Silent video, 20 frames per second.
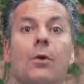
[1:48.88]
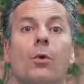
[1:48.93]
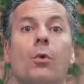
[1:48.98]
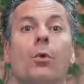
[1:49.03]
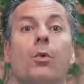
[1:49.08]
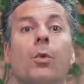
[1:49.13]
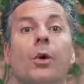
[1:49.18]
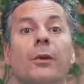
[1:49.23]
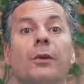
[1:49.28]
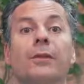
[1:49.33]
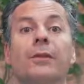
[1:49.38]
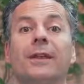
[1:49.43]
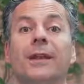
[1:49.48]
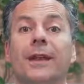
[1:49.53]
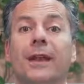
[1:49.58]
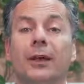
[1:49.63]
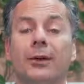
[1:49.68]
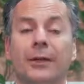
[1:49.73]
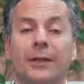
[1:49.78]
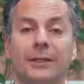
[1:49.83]
What are the
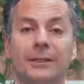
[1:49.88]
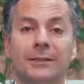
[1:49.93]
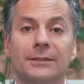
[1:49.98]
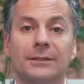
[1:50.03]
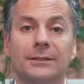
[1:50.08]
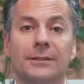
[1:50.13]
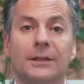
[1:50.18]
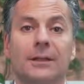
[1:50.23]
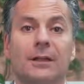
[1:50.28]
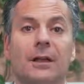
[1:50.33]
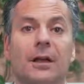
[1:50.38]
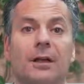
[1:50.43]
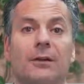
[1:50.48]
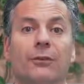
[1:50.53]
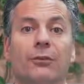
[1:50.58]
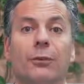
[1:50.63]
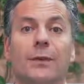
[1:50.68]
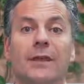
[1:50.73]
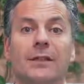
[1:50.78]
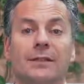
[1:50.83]
areas of
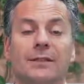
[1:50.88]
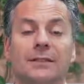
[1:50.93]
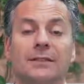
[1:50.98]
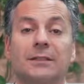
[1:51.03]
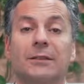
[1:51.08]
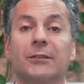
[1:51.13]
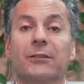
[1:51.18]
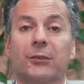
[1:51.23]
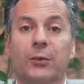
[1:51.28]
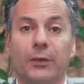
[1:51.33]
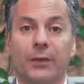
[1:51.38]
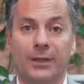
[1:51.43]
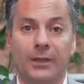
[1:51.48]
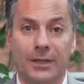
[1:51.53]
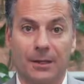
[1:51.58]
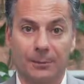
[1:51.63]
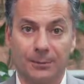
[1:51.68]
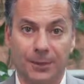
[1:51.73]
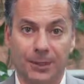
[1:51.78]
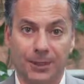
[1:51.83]
weakness for the
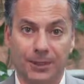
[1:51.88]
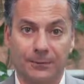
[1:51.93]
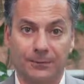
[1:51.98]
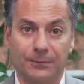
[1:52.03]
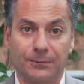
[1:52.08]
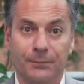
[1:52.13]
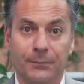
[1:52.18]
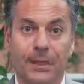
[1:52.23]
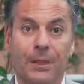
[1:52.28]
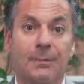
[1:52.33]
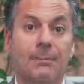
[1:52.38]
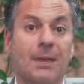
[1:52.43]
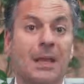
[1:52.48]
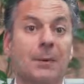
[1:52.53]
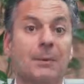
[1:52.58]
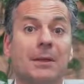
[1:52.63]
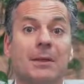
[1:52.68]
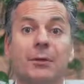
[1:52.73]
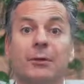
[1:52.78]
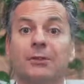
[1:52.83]
company?
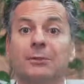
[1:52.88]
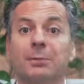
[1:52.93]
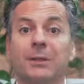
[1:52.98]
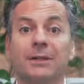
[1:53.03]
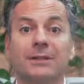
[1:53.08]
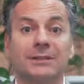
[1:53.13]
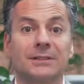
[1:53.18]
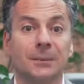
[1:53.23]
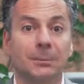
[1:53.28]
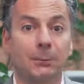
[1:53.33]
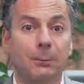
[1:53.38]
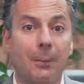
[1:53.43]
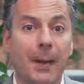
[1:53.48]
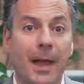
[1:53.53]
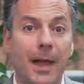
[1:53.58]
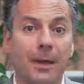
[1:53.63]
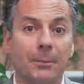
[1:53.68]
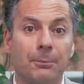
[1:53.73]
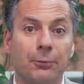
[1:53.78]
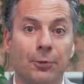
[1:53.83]
Maybe there's been some
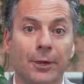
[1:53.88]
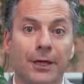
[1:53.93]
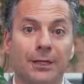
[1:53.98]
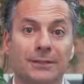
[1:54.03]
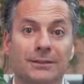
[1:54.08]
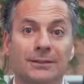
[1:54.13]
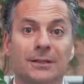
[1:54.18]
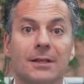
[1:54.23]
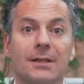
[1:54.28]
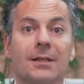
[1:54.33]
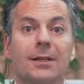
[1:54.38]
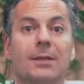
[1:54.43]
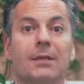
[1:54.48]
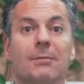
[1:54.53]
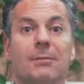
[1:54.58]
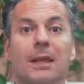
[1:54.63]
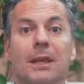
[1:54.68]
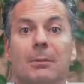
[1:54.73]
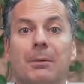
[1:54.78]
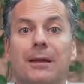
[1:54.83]
bad press.
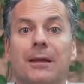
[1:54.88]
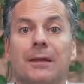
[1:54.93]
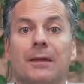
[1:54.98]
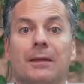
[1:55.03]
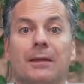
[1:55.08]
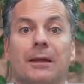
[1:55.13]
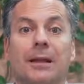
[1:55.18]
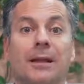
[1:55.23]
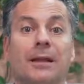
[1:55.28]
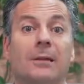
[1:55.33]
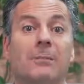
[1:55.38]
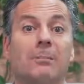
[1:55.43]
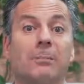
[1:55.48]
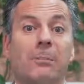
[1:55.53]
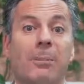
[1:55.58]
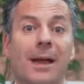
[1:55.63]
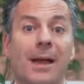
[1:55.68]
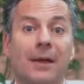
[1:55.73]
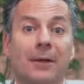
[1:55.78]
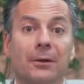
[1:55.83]
Maybe a
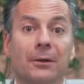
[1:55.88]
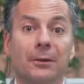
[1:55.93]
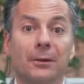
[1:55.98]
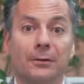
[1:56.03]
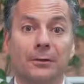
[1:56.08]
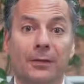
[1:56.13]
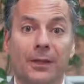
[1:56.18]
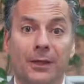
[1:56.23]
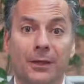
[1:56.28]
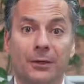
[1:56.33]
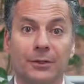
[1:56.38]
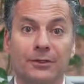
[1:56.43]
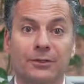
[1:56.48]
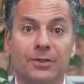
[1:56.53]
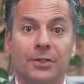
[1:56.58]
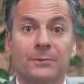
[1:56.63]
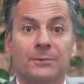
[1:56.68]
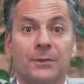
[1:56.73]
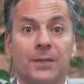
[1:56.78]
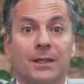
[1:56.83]
competitor of theirs
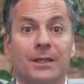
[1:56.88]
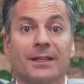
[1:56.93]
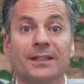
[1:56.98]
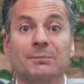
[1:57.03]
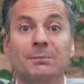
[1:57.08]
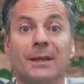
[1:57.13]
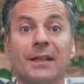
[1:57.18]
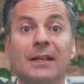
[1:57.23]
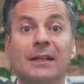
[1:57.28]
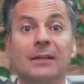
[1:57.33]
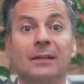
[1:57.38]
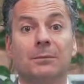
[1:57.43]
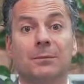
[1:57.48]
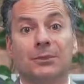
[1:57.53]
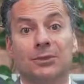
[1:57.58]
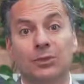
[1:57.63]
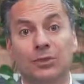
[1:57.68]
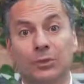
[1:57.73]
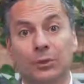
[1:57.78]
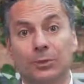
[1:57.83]
is beating them in
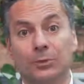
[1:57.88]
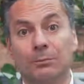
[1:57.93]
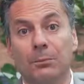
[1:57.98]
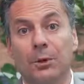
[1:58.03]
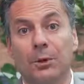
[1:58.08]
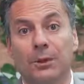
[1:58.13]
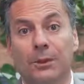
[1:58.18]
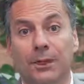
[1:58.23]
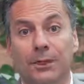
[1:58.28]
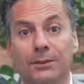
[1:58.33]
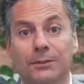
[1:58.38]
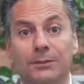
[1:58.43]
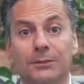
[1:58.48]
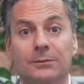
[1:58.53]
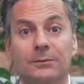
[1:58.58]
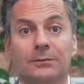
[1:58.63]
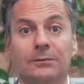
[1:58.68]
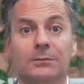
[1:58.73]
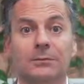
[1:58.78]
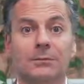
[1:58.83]
certain markets.
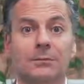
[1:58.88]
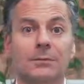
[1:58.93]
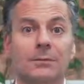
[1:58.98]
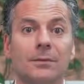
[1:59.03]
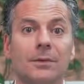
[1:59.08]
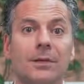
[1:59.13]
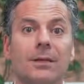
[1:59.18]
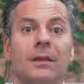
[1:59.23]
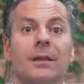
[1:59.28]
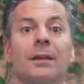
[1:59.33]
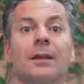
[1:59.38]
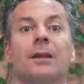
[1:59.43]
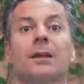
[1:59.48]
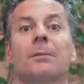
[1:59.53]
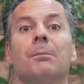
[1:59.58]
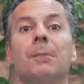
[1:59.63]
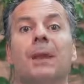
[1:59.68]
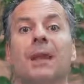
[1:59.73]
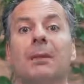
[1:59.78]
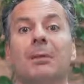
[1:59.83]

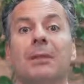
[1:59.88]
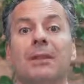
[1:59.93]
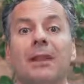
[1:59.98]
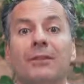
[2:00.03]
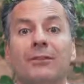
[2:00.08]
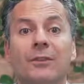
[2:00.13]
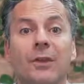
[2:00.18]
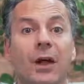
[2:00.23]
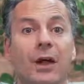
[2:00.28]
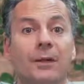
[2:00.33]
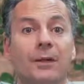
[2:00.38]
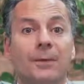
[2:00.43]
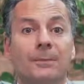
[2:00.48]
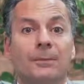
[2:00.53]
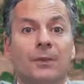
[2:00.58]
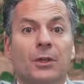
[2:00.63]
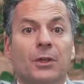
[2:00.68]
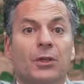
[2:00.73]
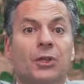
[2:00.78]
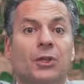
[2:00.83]
Maybe they've
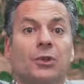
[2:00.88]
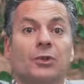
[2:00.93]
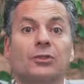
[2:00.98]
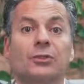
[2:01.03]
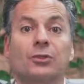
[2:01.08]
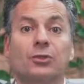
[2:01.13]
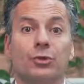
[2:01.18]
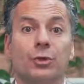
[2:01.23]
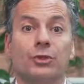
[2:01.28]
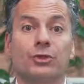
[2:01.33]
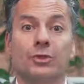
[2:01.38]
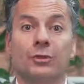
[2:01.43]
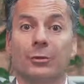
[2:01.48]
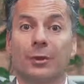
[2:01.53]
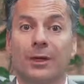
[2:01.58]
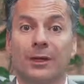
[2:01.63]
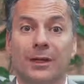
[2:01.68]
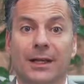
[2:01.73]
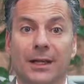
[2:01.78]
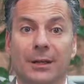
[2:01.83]
got huge attrition
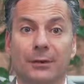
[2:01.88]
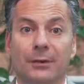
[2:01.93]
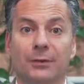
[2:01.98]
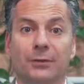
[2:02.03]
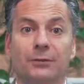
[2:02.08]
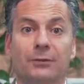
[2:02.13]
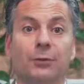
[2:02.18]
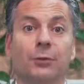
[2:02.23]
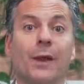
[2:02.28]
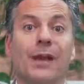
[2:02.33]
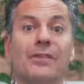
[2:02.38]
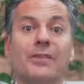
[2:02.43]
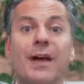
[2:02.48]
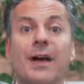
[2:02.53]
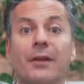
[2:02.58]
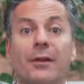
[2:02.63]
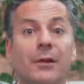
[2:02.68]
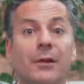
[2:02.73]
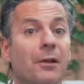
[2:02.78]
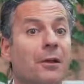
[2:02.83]
right now and you've read
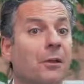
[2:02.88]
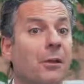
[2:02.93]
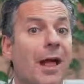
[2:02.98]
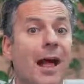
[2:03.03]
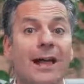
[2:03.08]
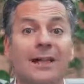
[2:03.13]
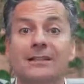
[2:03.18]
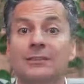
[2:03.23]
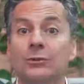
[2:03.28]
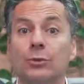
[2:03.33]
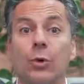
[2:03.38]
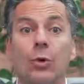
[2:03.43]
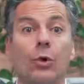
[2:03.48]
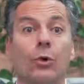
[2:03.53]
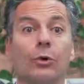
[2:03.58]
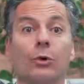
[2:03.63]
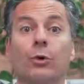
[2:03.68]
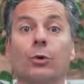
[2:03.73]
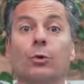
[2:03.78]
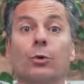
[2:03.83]
that Glassdoor
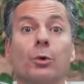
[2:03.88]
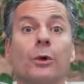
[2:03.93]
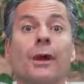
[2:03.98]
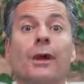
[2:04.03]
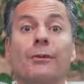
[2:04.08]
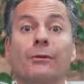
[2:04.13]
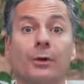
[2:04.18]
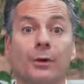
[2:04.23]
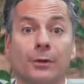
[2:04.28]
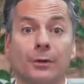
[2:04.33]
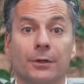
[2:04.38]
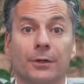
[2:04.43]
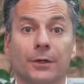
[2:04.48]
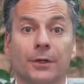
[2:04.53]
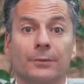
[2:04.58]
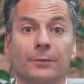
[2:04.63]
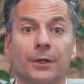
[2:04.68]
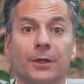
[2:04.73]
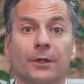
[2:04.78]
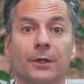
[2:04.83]
or wherever.
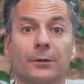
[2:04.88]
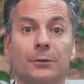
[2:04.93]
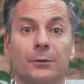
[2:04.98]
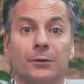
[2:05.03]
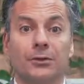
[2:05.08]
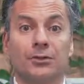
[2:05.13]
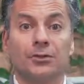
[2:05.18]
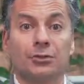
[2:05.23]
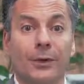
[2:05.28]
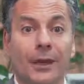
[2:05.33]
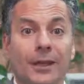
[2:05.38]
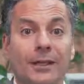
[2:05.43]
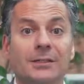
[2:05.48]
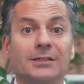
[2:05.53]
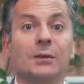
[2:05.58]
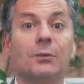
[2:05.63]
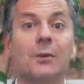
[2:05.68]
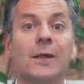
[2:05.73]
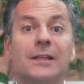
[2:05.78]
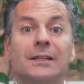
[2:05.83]
Strengths
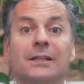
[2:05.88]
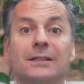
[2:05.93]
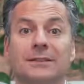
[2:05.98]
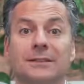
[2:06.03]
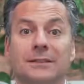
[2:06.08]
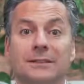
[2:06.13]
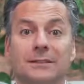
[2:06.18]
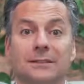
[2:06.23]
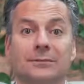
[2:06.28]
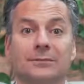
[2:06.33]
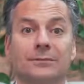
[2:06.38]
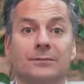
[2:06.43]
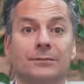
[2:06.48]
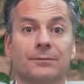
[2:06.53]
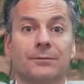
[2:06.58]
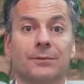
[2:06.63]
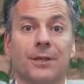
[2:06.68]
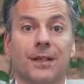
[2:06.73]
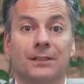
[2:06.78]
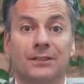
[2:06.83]
and weaknesses.
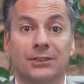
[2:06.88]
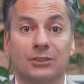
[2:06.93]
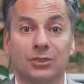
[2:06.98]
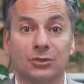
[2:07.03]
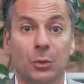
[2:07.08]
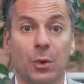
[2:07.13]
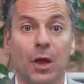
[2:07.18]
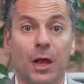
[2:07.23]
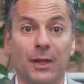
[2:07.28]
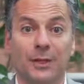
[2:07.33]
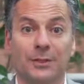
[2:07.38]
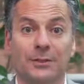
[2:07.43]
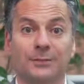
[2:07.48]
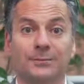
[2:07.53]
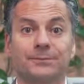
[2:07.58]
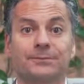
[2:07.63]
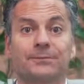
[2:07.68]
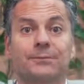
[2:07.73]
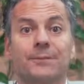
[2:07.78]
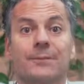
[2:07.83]
It's a SWOT.
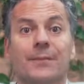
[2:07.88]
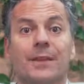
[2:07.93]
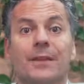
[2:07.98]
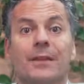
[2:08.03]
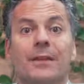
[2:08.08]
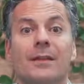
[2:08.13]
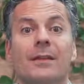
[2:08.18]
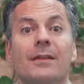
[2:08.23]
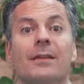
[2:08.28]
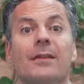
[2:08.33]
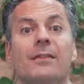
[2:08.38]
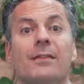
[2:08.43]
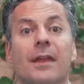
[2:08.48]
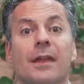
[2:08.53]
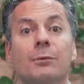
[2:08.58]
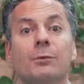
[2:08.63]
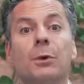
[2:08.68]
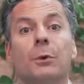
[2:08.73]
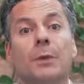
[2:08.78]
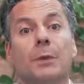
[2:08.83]

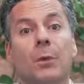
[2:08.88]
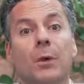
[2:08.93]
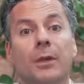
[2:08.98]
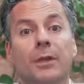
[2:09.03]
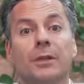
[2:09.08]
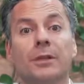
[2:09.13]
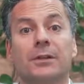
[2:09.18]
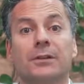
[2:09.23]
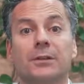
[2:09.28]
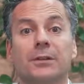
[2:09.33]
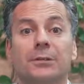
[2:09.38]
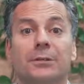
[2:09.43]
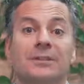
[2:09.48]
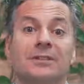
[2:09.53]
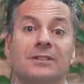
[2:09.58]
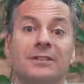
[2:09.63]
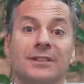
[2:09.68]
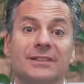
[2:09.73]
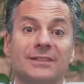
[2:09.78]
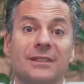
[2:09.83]
Then what we want you to do is
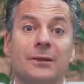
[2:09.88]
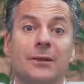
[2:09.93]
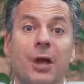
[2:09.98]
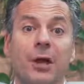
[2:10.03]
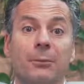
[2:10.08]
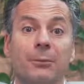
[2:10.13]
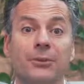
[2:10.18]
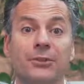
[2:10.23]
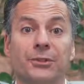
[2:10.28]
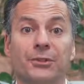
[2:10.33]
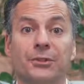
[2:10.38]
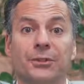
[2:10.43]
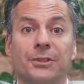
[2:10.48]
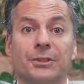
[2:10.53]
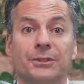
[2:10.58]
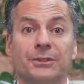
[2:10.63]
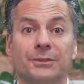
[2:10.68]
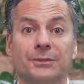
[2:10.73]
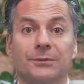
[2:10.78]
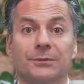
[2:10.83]
list out
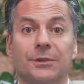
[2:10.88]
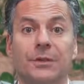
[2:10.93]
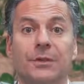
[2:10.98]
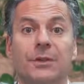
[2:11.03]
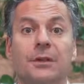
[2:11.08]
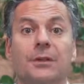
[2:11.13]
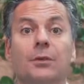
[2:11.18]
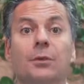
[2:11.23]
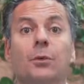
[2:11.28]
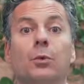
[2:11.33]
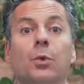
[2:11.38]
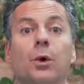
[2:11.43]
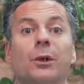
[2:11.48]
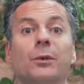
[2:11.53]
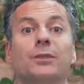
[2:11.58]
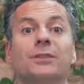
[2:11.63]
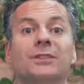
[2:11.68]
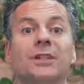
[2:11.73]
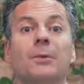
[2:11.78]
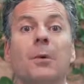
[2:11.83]
opportunities. What
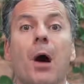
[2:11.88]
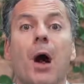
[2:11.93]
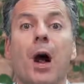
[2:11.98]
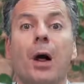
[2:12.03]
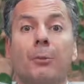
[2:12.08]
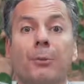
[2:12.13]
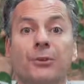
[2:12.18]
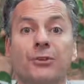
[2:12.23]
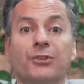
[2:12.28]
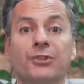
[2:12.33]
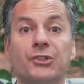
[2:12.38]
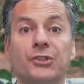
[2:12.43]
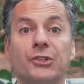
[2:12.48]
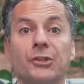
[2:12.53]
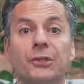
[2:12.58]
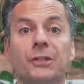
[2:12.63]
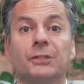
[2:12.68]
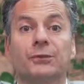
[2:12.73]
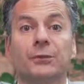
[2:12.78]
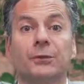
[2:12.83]
are some
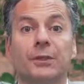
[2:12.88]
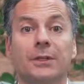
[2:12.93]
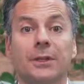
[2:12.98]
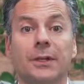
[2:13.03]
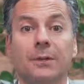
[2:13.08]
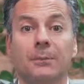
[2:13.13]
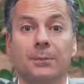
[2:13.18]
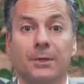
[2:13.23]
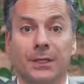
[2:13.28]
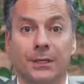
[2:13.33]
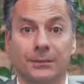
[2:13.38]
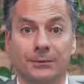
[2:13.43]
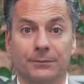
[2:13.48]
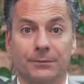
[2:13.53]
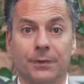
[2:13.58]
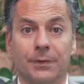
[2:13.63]
opportunities for the company?